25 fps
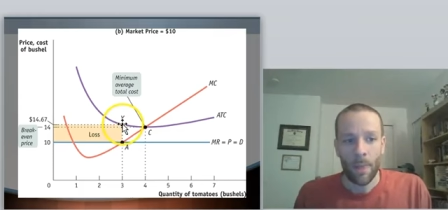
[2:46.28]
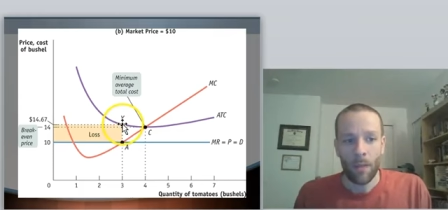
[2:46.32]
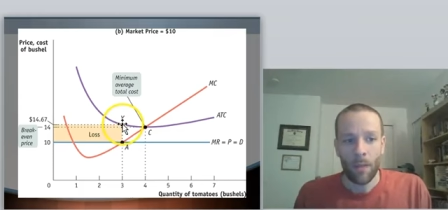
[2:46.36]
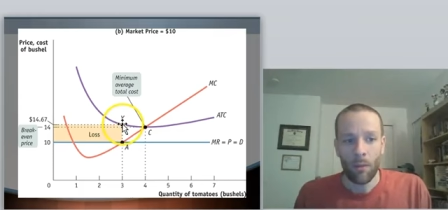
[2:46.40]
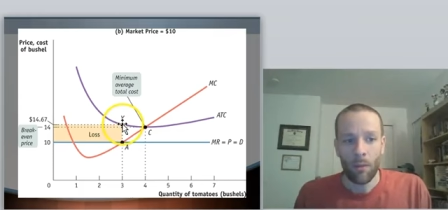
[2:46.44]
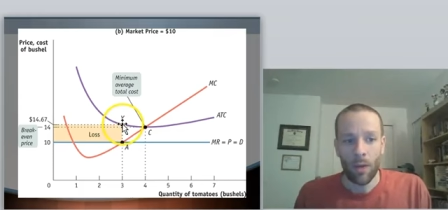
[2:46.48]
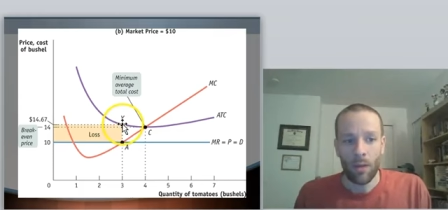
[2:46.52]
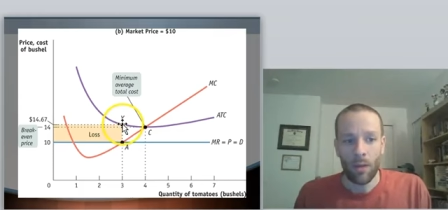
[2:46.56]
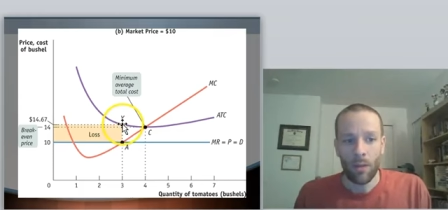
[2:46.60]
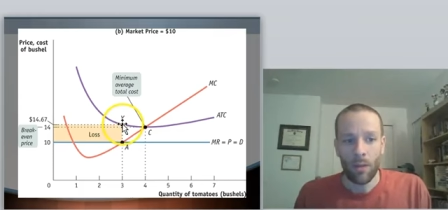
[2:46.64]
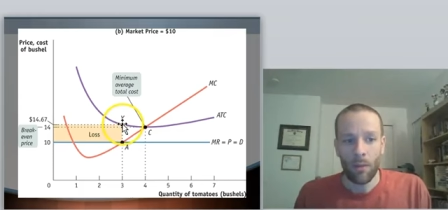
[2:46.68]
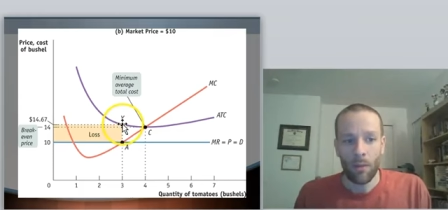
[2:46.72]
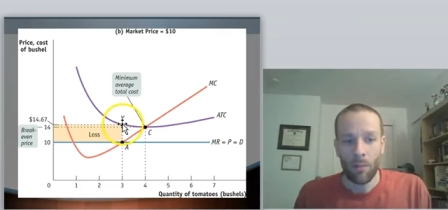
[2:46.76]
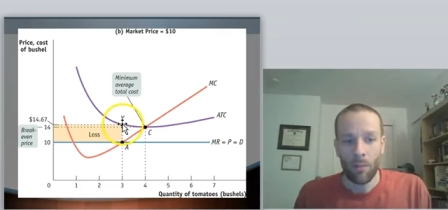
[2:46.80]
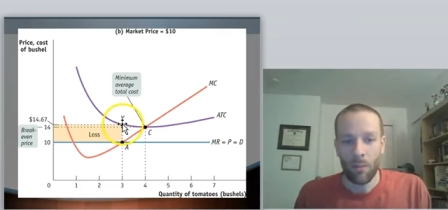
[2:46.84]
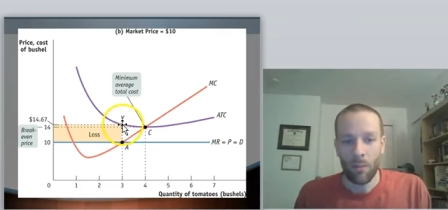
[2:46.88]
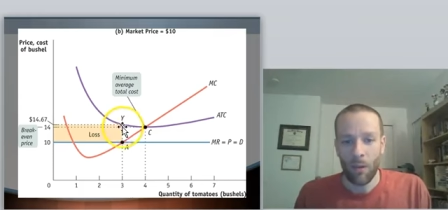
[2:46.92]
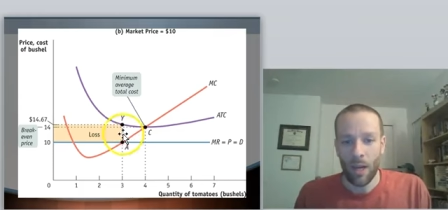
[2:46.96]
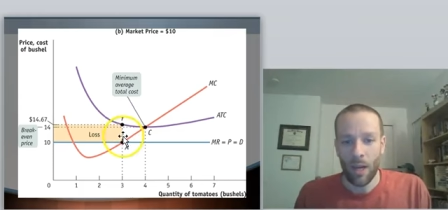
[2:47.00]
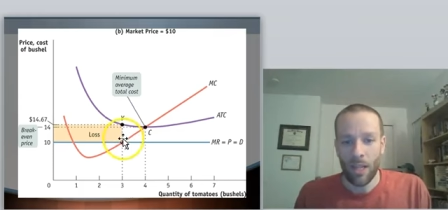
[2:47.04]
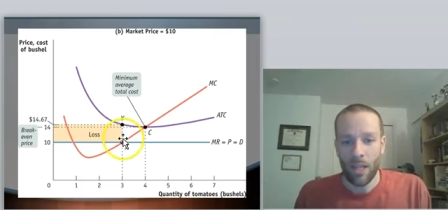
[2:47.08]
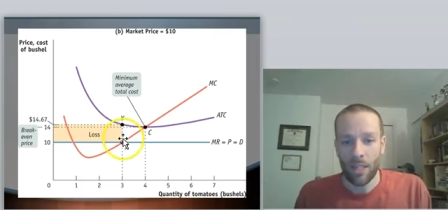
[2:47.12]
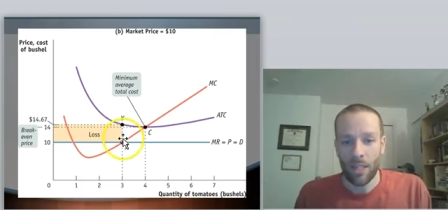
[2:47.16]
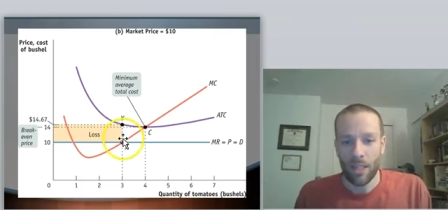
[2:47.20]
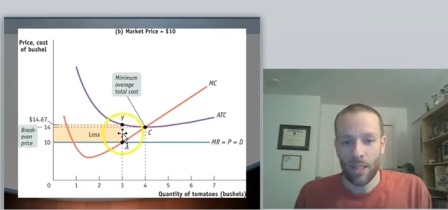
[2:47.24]
right, the
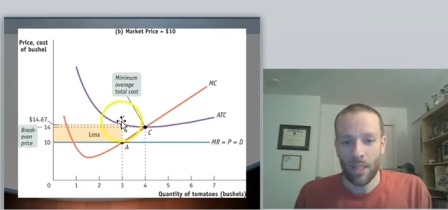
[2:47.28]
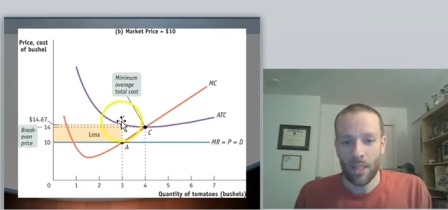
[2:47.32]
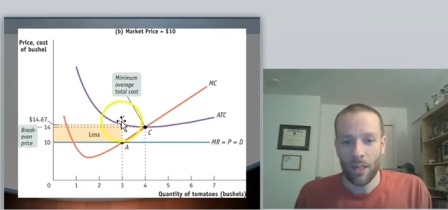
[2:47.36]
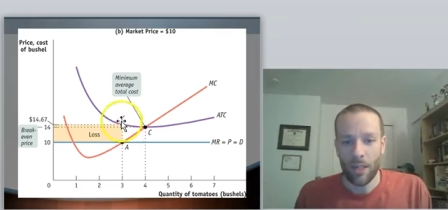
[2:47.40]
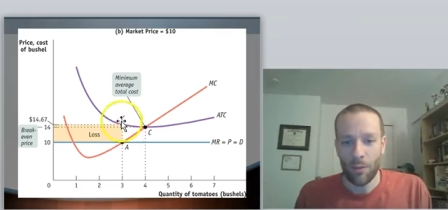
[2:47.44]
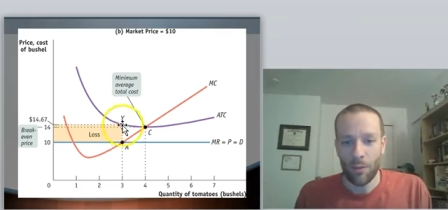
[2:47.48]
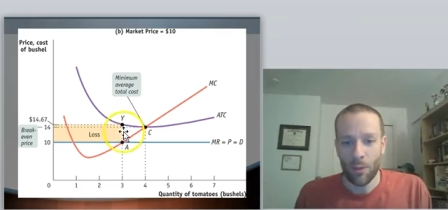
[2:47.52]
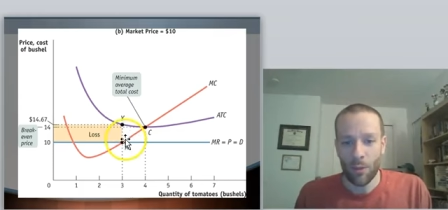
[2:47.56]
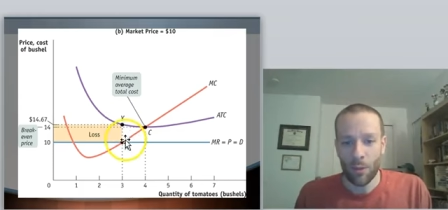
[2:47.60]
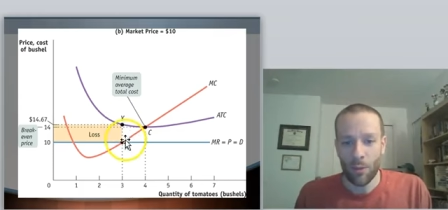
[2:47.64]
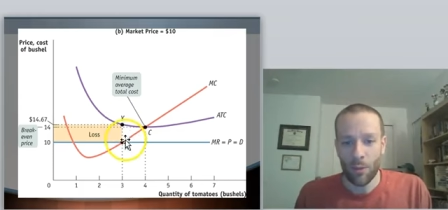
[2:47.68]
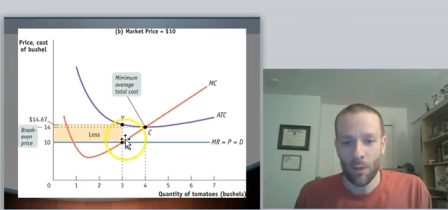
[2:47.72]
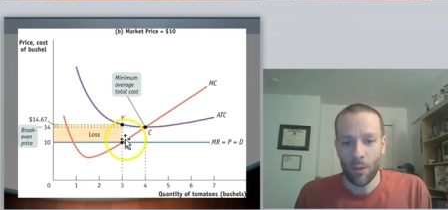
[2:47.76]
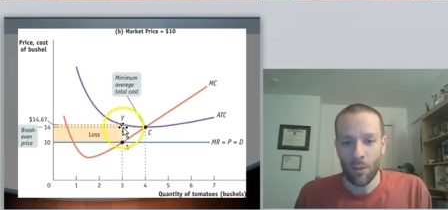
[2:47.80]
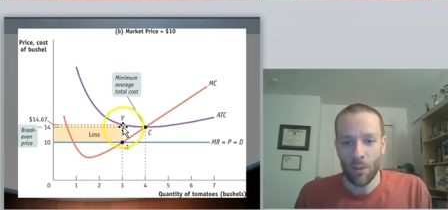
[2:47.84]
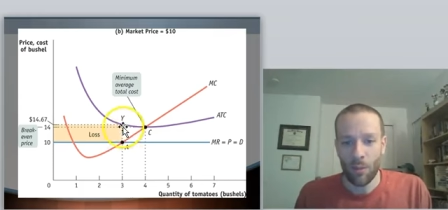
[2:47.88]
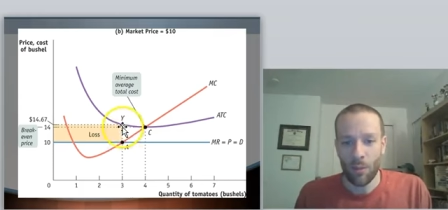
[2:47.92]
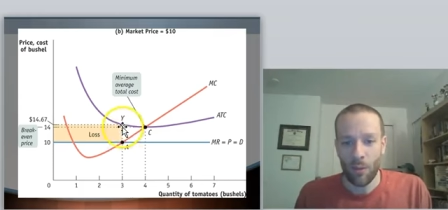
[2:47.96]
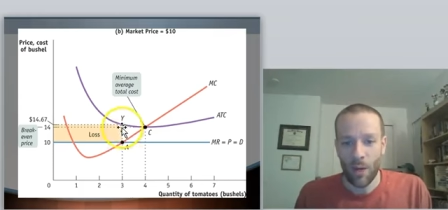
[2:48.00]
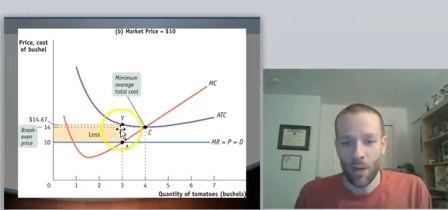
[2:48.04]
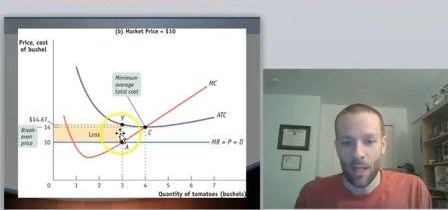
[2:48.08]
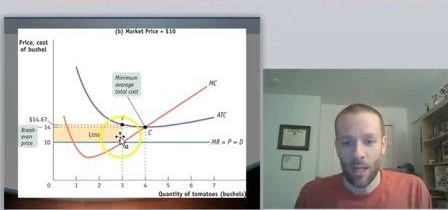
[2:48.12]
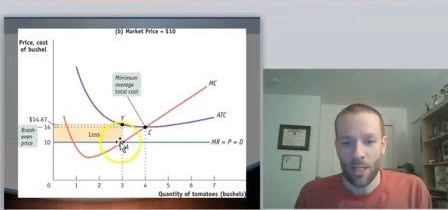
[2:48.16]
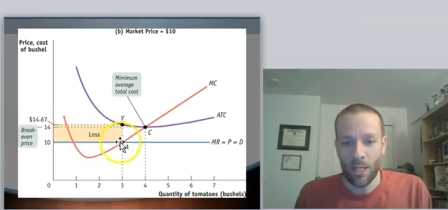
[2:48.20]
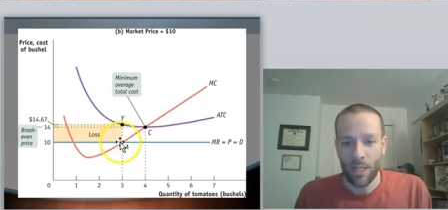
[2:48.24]
price, the difference between
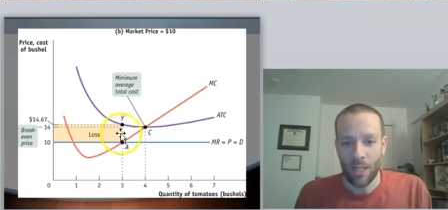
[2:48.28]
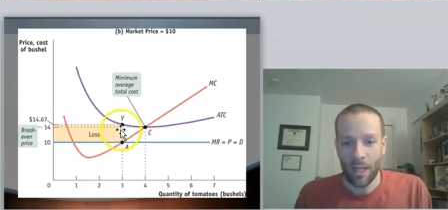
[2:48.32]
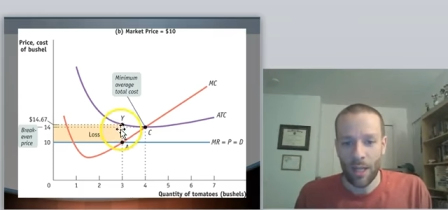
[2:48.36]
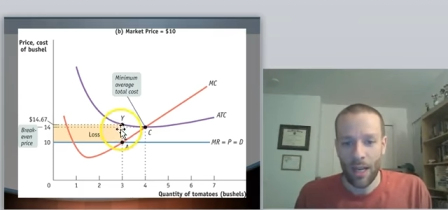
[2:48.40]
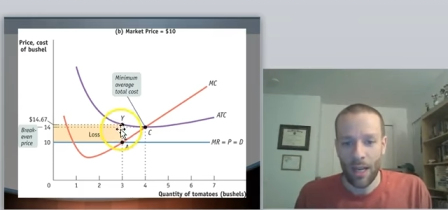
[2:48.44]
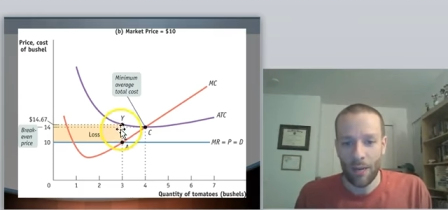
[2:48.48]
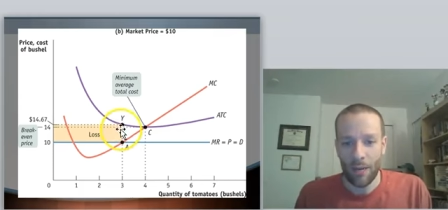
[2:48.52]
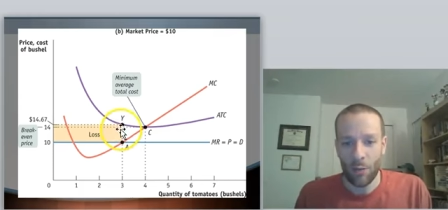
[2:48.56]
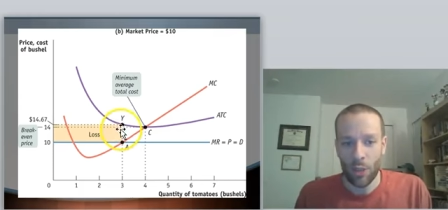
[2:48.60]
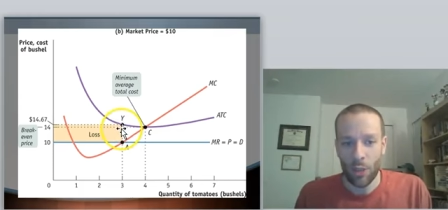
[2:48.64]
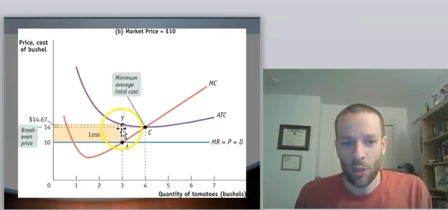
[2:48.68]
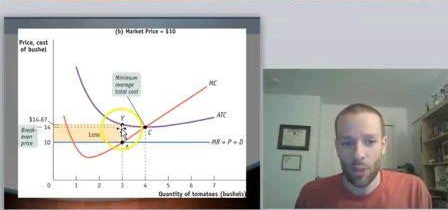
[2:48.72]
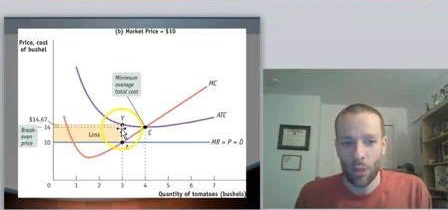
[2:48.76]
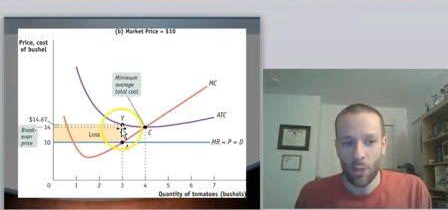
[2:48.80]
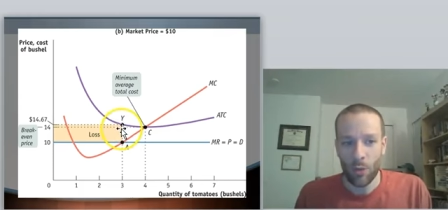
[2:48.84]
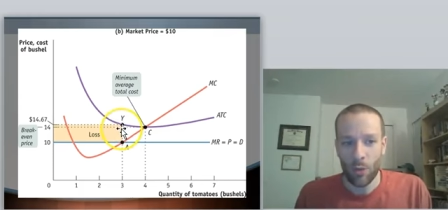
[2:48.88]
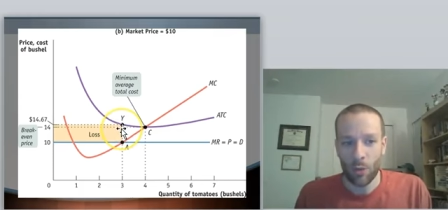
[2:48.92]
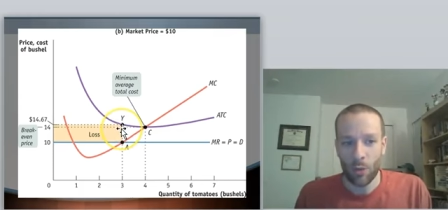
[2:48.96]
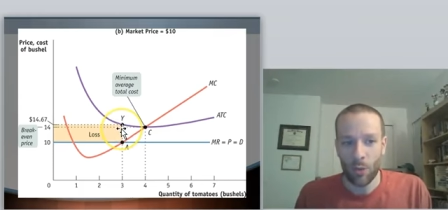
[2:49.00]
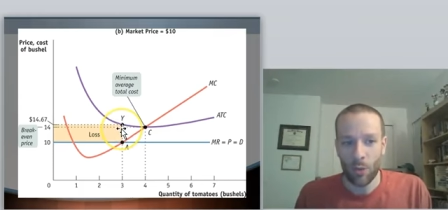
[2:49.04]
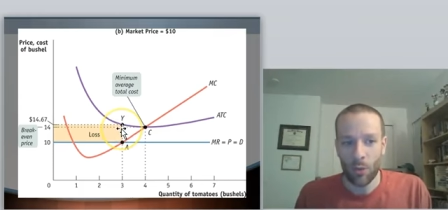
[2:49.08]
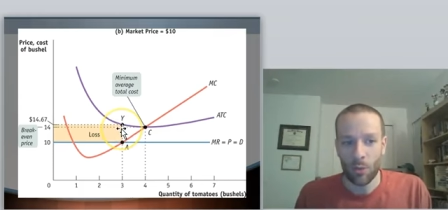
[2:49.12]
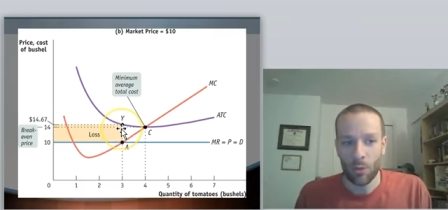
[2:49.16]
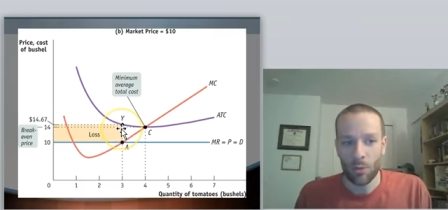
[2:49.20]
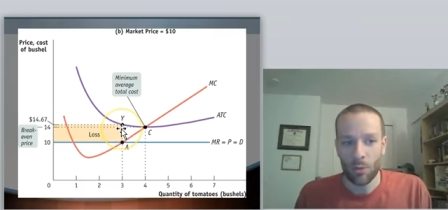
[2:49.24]
price and average
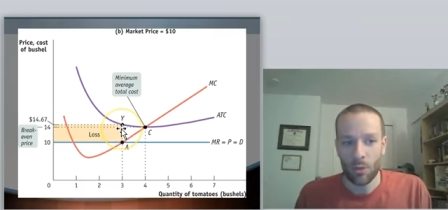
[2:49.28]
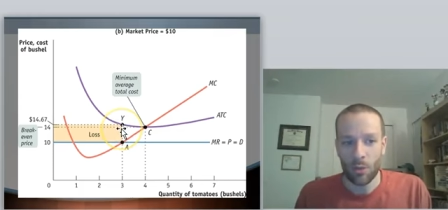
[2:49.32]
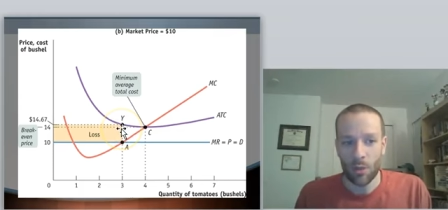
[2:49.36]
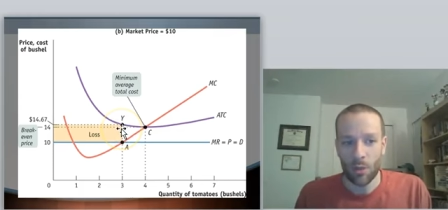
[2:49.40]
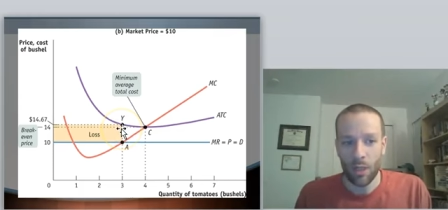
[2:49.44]
total